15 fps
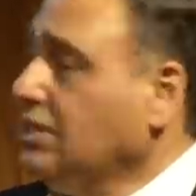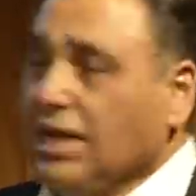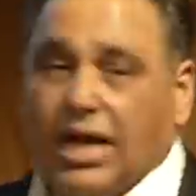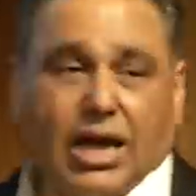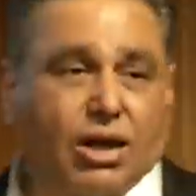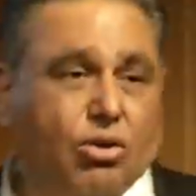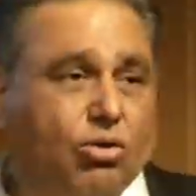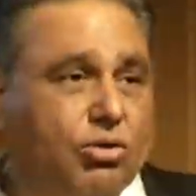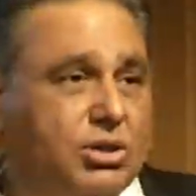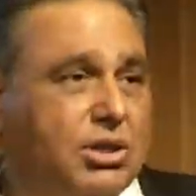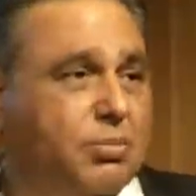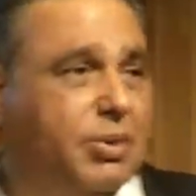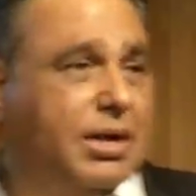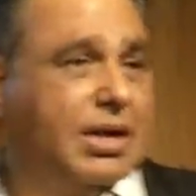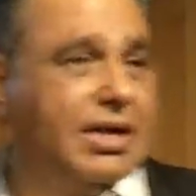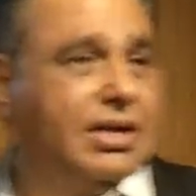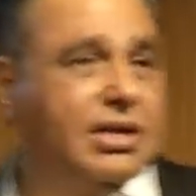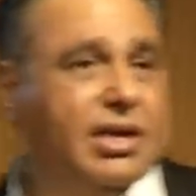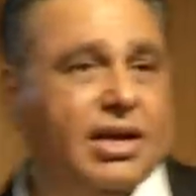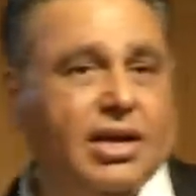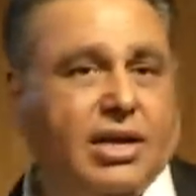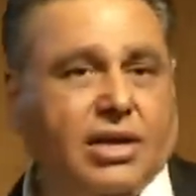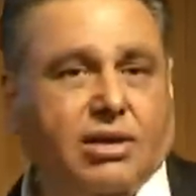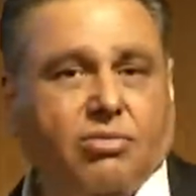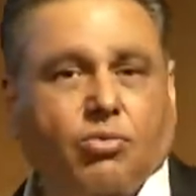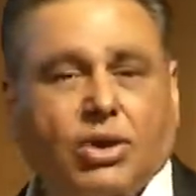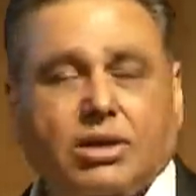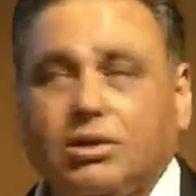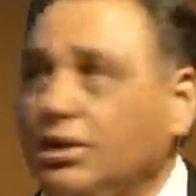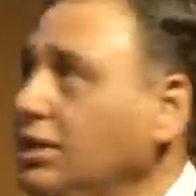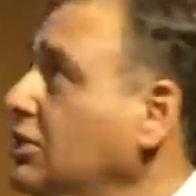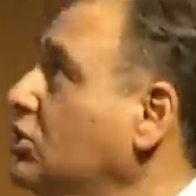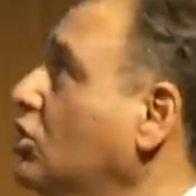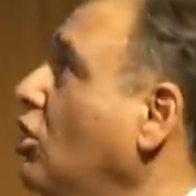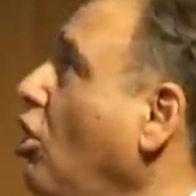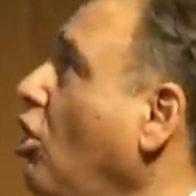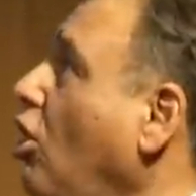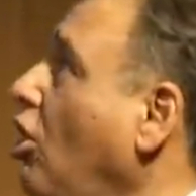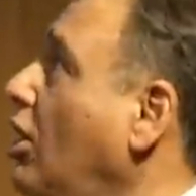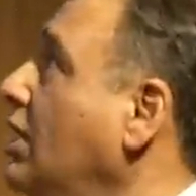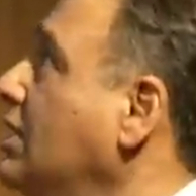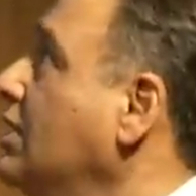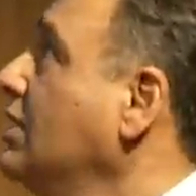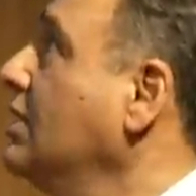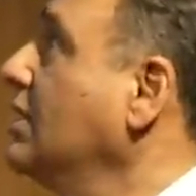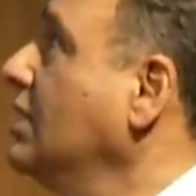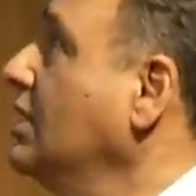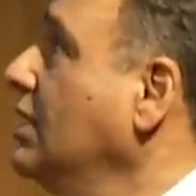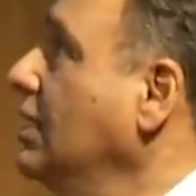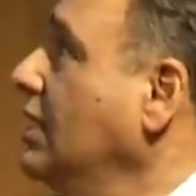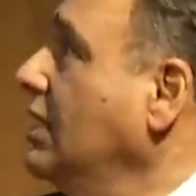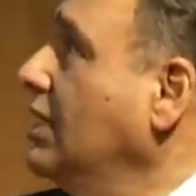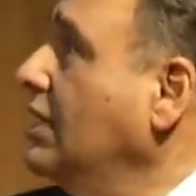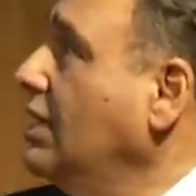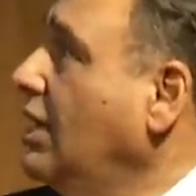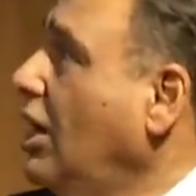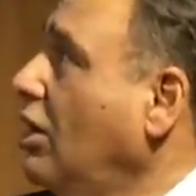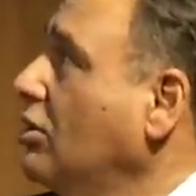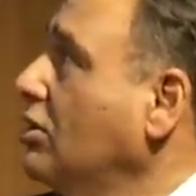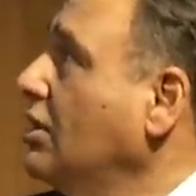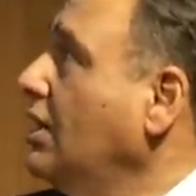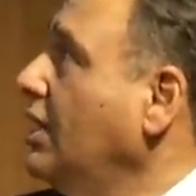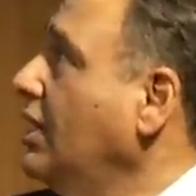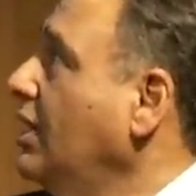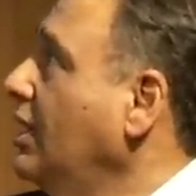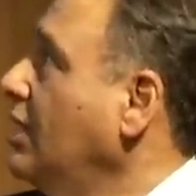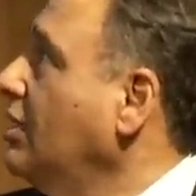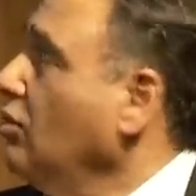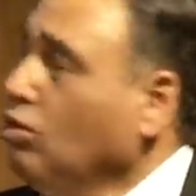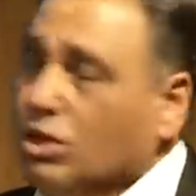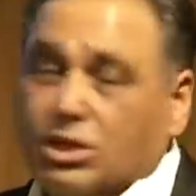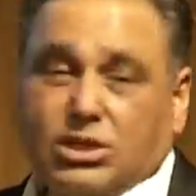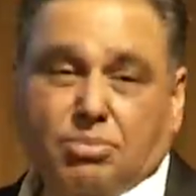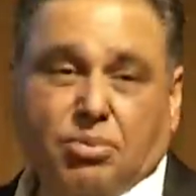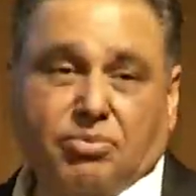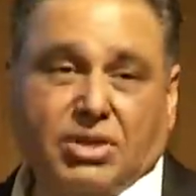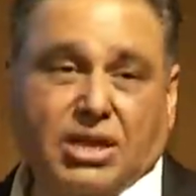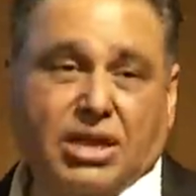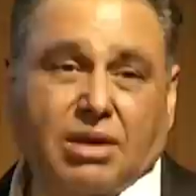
is how typically what is called ownership of the